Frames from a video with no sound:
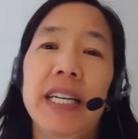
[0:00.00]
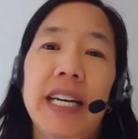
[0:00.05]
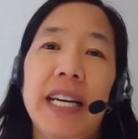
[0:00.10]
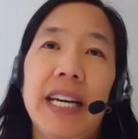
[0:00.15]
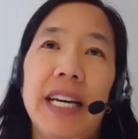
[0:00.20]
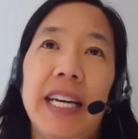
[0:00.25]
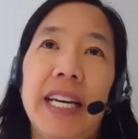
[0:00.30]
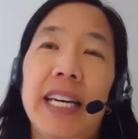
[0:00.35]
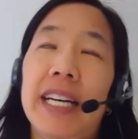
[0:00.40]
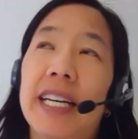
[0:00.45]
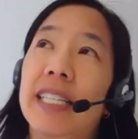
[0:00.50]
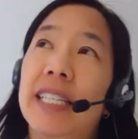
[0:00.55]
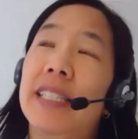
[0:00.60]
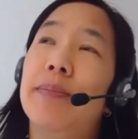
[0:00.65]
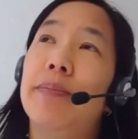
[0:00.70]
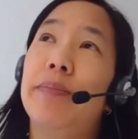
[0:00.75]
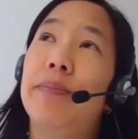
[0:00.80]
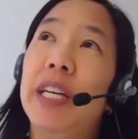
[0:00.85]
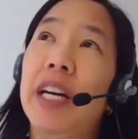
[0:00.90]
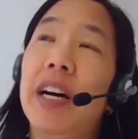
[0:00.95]
And
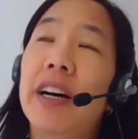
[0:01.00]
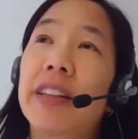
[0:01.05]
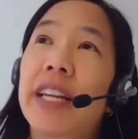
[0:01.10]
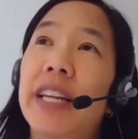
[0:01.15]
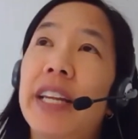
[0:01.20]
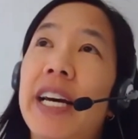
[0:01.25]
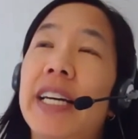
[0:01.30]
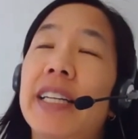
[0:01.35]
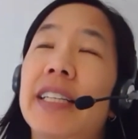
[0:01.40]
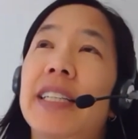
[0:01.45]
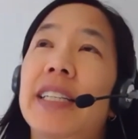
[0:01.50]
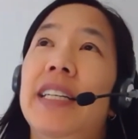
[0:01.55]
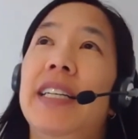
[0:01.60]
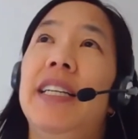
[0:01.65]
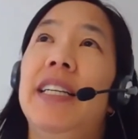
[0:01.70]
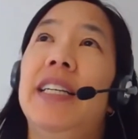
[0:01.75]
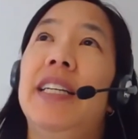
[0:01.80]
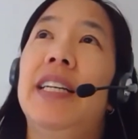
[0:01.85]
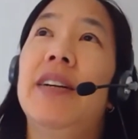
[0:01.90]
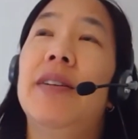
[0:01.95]
beyond that,
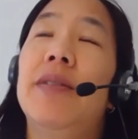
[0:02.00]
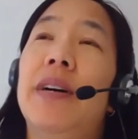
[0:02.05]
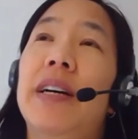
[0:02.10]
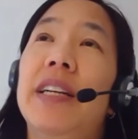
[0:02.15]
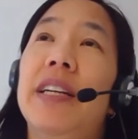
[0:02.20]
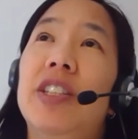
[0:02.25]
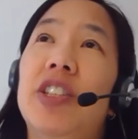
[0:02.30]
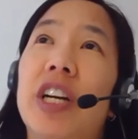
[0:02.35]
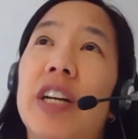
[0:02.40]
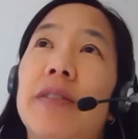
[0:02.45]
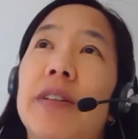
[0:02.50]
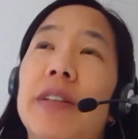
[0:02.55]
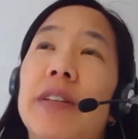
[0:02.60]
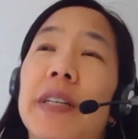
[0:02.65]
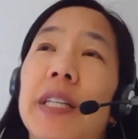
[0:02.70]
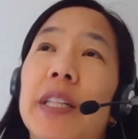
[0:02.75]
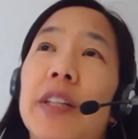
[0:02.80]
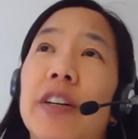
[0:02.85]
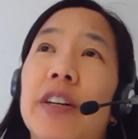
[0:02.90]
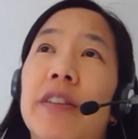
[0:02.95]
in general,
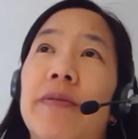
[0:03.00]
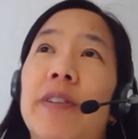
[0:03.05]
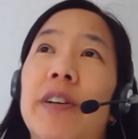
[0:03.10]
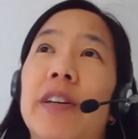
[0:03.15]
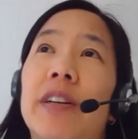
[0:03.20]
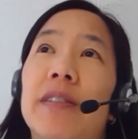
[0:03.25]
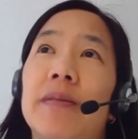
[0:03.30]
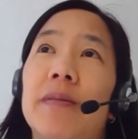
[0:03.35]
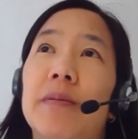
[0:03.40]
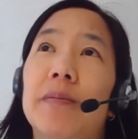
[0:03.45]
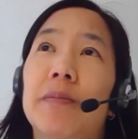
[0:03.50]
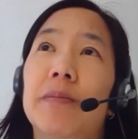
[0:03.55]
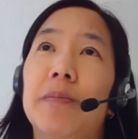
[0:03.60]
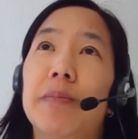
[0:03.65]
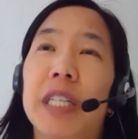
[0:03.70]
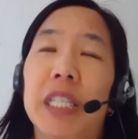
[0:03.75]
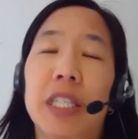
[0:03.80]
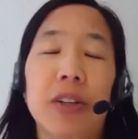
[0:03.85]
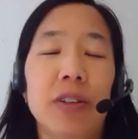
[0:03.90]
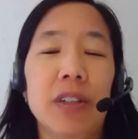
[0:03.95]
we look for
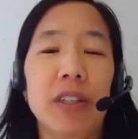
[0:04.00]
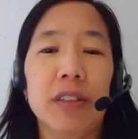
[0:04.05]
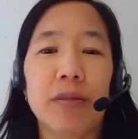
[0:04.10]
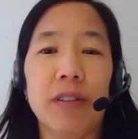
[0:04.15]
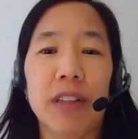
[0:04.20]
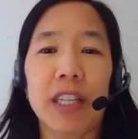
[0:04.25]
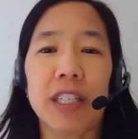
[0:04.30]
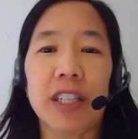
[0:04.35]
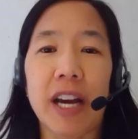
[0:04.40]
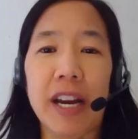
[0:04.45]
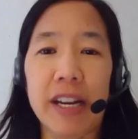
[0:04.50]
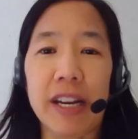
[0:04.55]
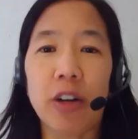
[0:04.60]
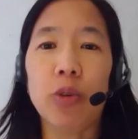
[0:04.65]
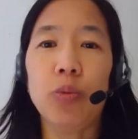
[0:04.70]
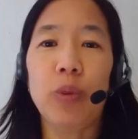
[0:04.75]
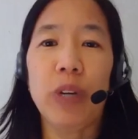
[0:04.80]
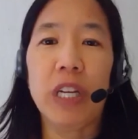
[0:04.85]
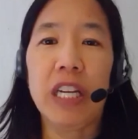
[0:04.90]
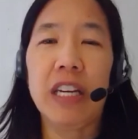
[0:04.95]
materials with a
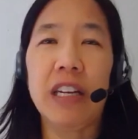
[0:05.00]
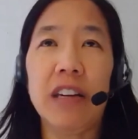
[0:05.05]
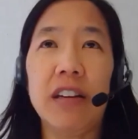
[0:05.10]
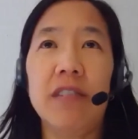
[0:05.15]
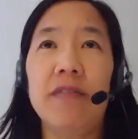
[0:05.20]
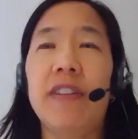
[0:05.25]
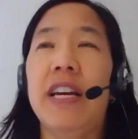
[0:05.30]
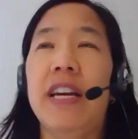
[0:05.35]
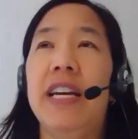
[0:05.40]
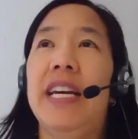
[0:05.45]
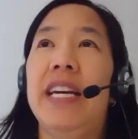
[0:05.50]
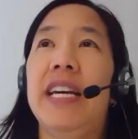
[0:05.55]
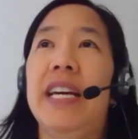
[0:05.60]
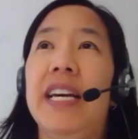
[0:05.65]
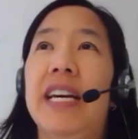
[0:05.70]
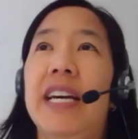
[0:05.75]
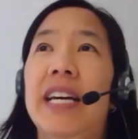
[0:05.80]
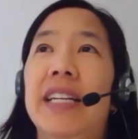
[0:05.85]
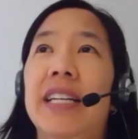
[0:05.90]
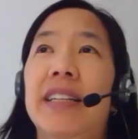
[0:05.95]
tighter weave,
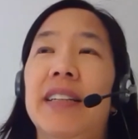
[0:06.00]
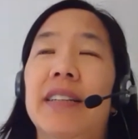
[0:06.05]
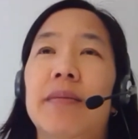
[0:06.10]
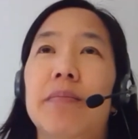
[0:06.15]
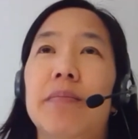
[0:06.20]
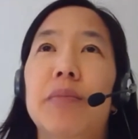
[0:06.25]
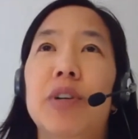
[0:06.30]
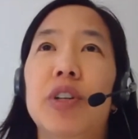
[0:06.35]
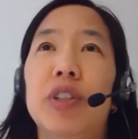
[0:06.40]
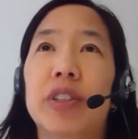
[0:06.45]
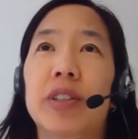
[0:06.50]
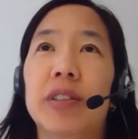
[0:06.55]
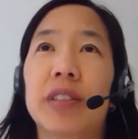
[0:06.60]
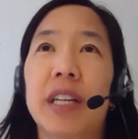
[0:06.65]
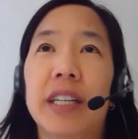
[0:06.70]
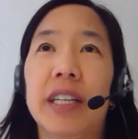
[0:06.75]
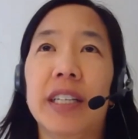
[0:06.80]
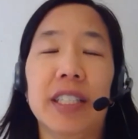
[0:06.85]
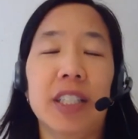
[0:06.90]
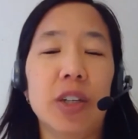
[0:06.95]
and
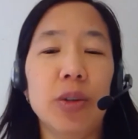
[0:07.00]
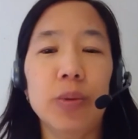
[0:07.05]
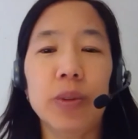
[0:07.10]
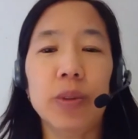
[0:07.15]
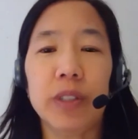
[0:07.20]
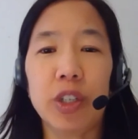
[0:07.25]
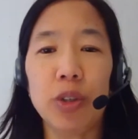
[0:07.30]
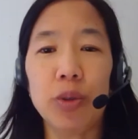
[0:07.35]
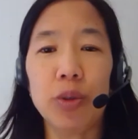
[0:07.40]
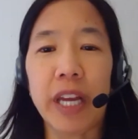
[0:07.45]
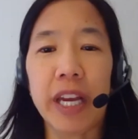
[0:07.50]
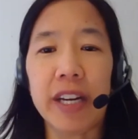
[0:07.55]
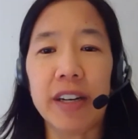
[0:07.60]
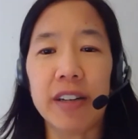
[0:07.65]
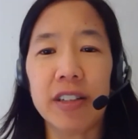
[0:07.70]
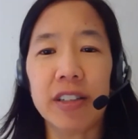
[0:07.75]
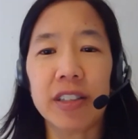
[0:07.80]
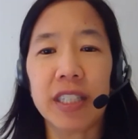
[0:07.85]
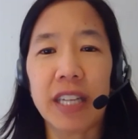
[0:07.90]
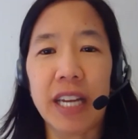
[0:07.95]
two
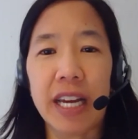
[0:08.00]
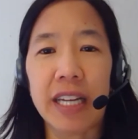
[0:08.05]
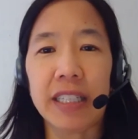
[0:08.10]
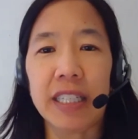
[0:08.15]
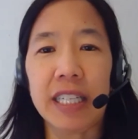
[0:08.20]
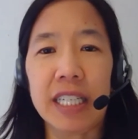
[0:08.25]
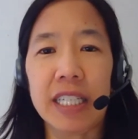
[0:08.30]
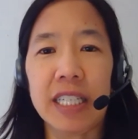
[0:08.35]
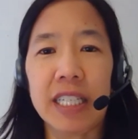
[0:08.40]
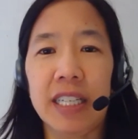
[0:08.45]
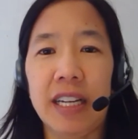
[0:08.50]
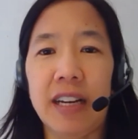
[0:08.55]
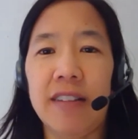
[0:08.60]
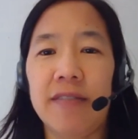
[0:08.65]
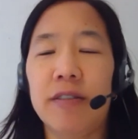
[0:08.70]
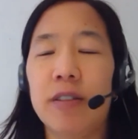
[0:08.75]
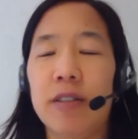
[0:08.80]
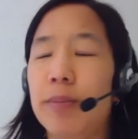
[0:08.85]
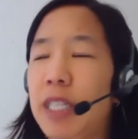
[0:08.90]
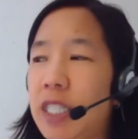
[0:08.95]
layers at least
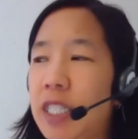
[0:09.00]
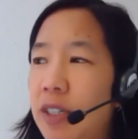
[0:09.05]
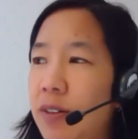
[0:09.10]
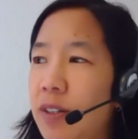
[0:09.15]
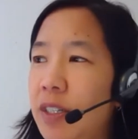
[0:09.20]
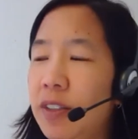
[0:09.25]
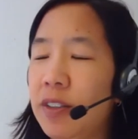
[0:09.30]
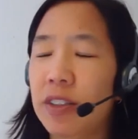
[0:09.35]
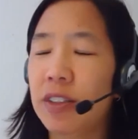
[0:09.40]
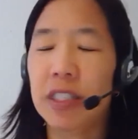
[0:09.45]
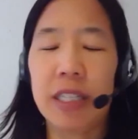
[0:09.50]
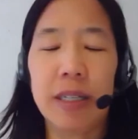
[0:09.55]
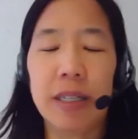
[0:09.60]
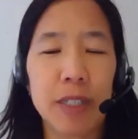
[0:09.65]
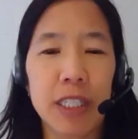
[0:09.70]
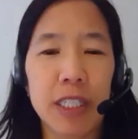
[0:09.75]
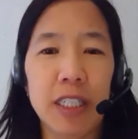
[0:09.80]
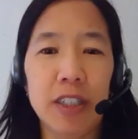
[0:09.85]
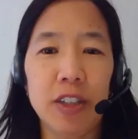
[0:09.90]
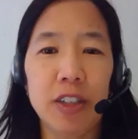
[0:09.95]
of the material
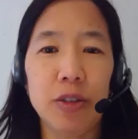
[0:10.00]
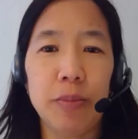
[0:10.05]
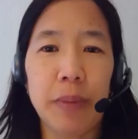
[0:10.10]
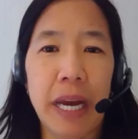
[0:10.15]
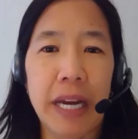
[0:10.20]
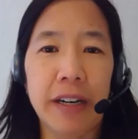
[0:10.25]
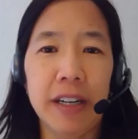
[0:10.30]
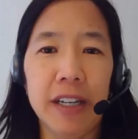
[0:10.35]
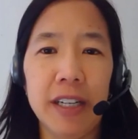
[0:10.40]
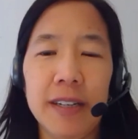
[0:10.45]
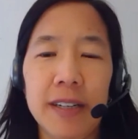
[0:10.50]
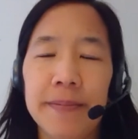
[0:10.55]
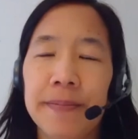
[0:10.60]
seems to do better.